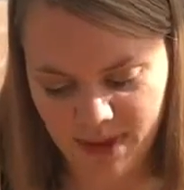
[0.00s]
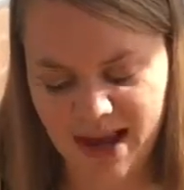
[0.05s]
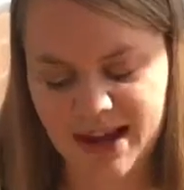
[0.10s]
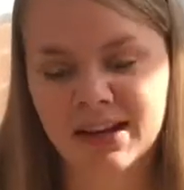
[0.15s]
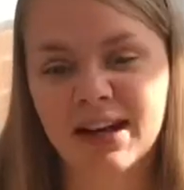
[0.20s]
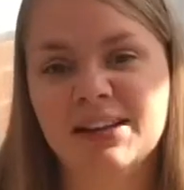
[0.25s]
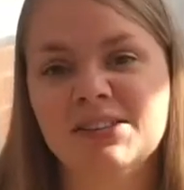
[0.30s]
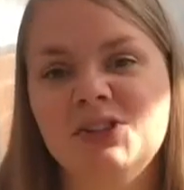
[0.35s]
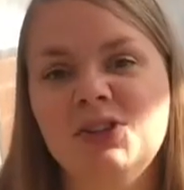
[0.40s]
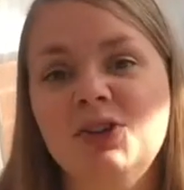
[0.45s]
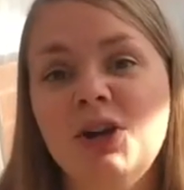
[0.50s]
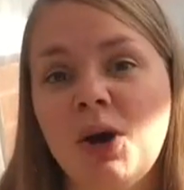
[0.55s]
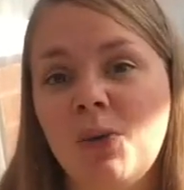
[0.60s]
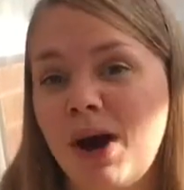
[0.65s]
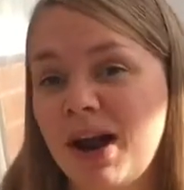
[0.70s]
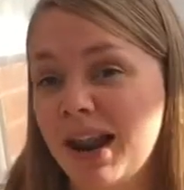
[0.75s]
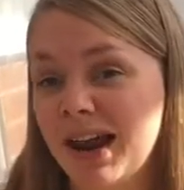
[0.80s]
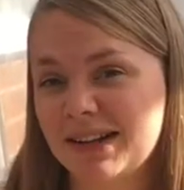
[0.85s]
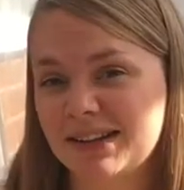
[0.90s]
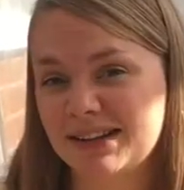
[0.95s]
And as you know,
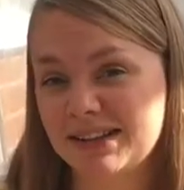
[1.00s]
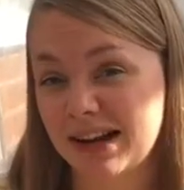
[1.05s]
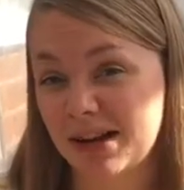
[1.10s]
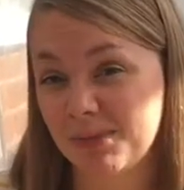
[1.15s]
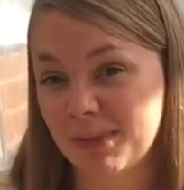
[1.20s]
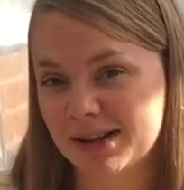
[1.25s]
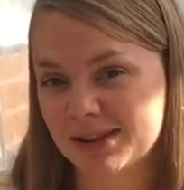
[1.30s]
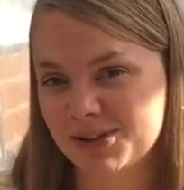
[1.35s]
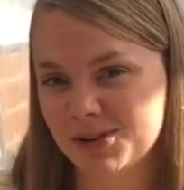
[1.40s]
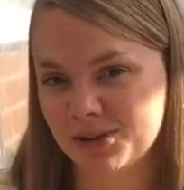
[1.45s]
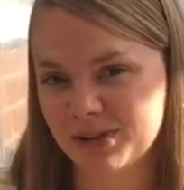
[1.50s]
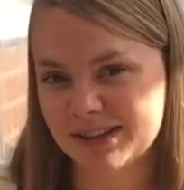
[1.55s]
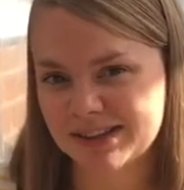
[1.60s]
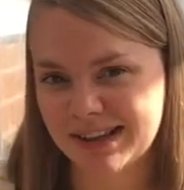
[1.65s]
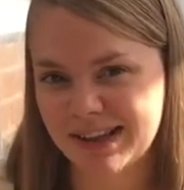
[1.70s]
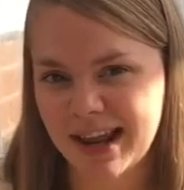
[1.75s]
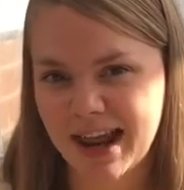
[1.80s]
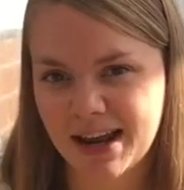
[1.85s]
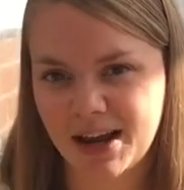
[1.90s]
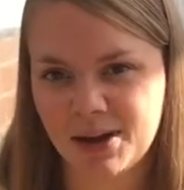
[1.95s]
I like to tell my stories
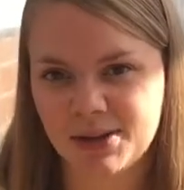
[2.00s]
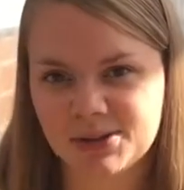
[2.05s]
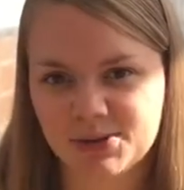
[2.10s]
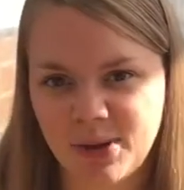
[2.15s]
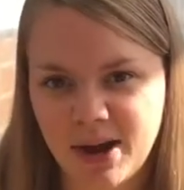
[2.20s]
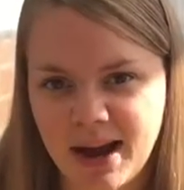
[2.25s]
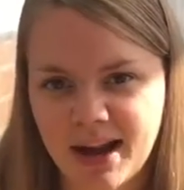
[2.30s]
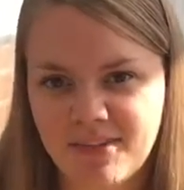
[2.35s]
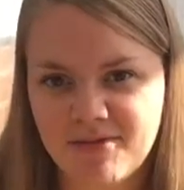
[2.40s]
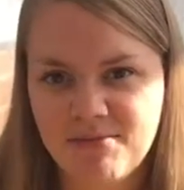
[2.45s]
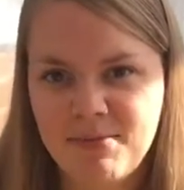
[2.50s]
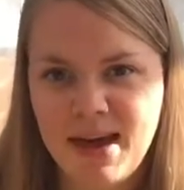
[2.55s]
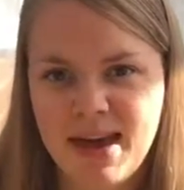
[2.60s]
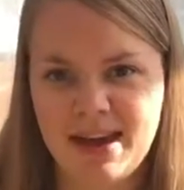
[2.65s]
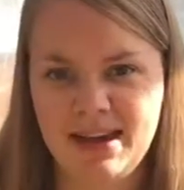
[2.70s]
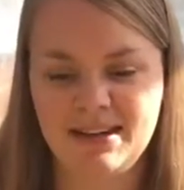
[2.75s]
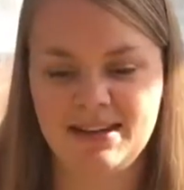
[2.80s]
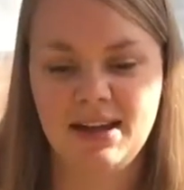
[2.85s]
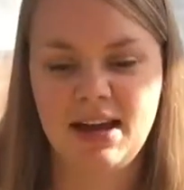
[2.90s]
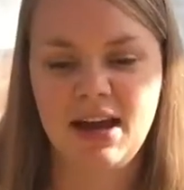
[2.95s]
in Lego, so I have
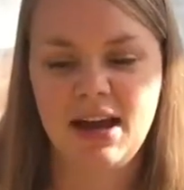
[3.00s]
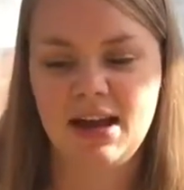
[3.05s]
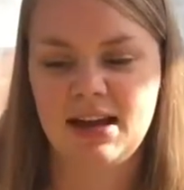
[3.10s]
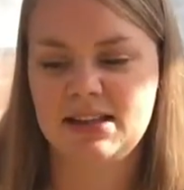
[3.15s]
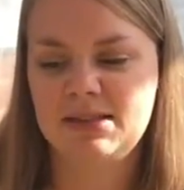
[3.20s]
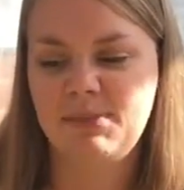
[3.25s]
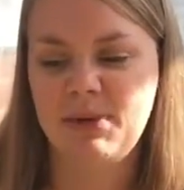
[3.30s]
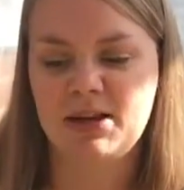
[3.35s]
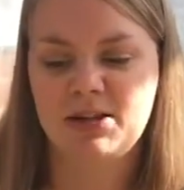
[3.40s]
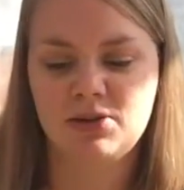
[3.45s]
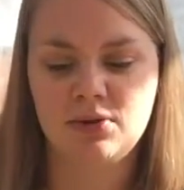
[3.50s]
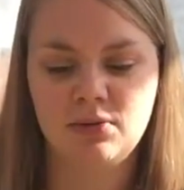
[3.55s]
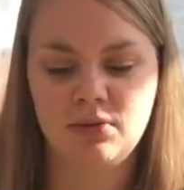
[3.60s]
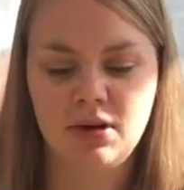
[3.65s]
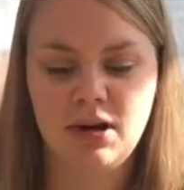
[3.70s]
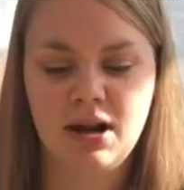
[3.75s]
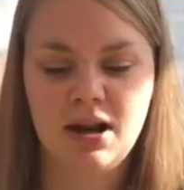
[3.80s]
made a special